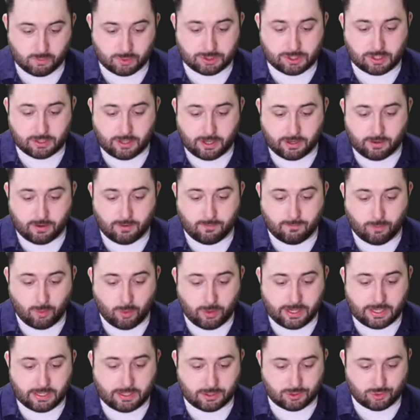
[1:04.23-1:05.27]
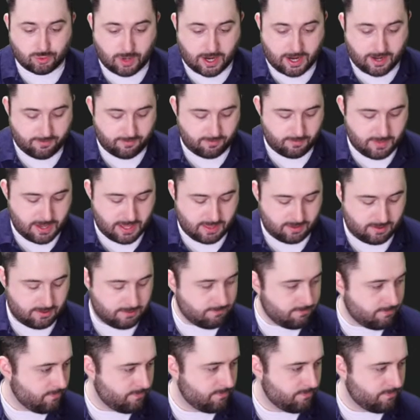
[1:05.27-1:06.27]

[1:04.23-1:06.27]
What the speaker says: We'll declare a void drive method.